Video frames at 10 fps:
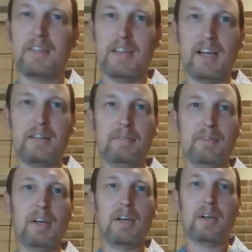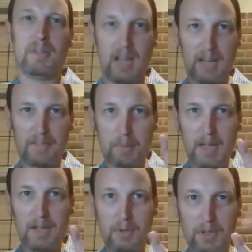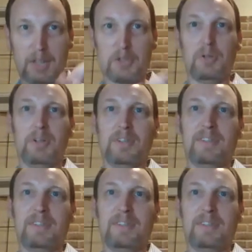That, and you have to pack your satchel.